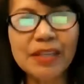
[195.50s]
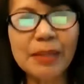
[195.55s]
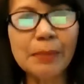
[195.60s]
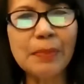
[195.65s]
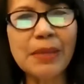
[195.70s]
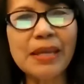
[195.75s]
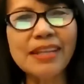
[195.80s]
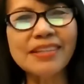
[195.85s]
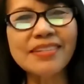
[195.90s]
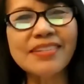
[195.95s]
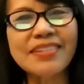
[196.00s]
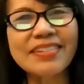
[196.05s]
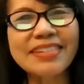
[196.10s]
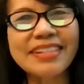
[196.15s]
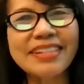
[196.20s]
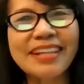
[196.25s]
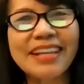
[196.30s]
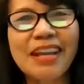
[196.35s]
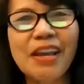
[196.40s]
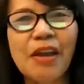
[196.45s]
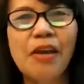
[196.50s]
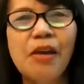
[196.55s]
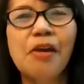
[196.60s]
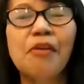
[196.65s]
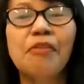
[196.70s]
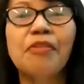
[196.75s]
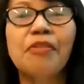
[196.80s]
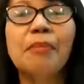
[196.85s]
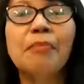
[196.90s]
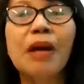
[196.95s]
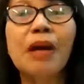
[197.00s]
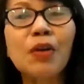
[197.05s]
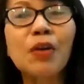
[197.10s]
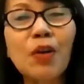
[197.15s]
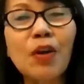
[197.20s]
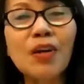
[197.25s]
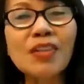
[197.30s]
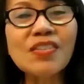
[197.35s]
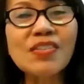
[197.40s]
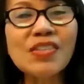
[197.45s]
Philippines, from
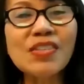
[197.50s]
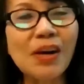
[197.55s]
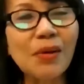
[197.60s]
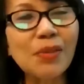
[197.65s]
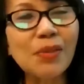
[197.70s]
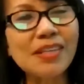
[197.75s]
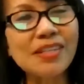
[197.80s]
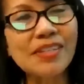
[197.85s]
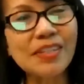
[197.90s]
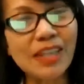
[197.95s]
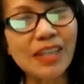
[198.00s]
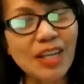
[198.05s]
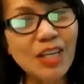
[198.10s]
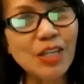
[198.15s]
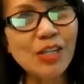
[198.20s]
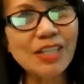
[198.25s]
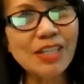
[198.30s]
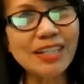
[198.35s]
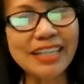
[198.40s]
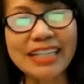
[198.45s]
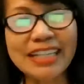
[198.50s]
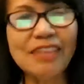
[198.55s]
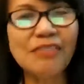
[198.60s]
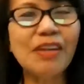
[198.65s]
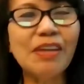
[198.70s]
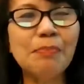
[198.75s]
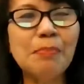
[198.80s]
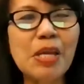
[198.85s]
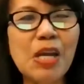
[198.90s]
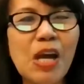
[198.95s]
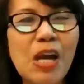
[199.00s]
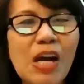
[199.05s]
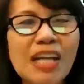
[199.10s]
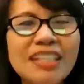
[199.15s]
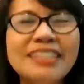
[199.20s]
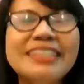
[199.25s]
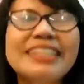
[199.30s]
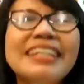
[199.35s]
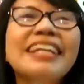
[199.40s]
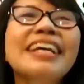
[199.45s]
across Southeast Asia and even
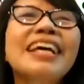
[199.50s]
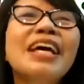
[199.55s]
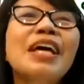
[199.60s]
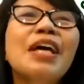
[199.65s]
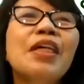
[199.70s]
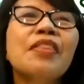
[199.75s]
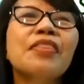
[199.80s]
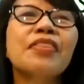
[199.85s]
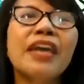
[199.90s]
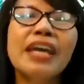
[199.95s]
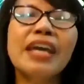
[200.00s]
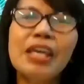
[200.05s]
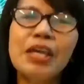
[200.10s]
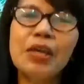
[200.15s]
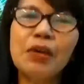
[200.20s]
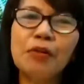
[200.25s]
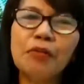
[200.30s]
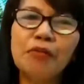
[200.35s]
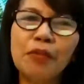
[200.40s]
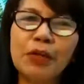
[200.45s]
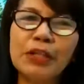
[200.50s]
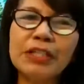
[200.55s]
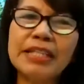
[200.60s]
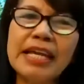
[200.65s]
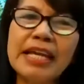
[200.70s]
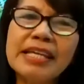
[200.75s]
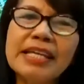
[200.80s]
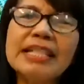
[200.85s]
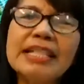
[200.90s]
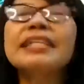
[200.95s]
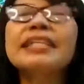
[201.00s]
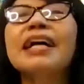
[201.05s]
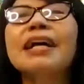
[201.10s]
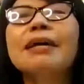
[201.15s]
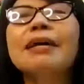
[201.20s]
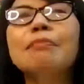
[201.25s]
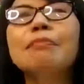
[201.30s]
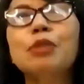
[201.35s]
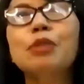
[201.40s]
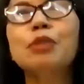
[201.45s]
beyond. Thank you for taking
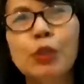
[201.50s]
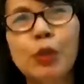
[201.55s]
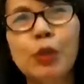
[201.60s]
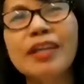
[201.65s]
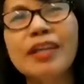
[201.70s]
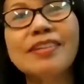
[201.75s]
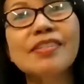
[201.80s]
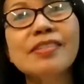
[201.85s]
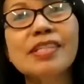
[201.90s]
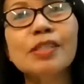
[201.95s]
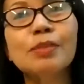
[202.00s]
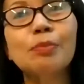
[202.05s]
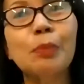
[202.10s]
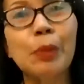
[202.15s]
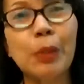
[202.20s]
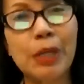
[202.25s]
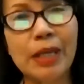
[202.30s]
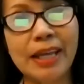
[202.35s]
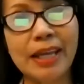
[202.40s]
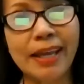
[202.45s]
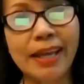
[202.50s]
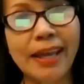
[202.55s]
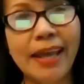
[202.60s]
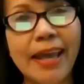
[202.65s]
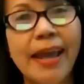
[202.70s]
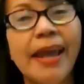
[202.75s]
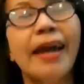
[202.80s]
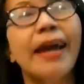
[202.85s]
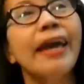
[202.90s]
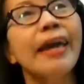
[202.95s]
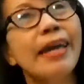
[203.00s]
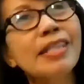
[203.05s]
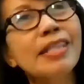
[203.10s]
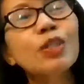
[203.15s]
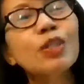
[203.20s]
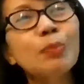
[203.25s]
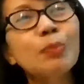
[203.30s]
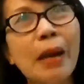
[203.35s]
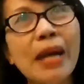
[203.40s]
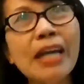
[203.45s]
time to join us this morning, in
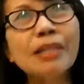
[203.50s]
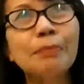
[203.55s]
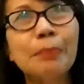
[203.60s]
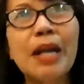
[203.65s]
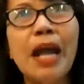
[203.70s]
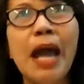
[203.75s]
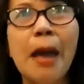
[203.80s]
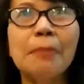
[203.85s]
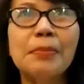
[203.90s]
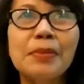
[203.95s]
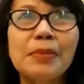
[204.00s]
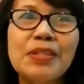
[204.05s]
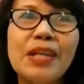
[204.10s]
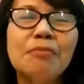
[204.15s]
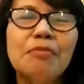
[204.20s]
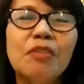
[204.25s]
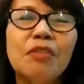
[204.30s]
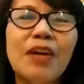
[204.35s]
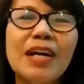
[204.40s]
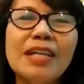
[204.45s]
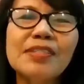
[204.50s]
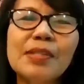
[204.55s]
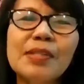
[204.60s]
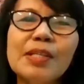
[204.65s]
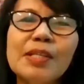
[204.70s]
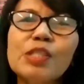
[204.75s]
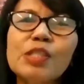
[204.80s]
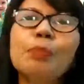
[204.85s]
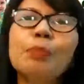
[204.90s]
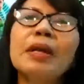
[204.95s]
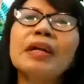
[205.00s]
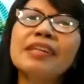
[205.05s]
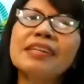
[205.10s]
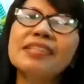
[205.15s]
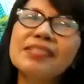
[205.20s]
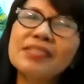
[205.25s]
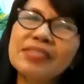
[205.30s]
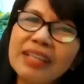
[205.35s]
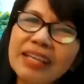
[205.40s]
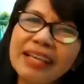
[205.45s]
spite perhaps some of us
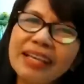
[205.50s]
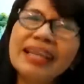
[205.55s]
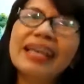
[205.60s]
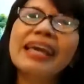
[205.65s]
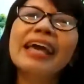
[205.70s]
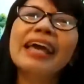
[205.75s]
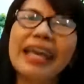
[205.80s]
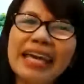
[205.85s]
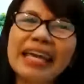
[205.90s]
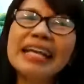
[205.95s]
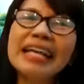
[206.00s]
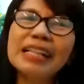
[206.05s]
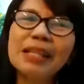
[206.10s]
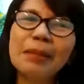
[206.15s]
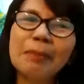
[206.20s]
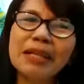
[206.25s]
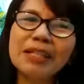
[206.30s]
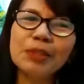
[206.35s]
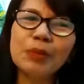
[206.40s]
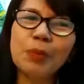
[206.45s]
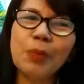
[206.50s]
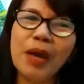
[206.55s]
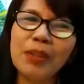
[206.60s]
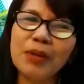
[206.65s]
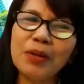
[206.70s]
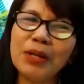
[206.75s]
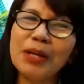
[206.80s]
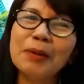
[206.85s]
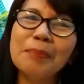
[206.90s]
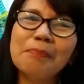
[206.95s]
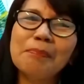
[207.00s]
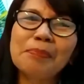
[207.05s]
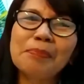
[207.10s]
experiencing inclement weather.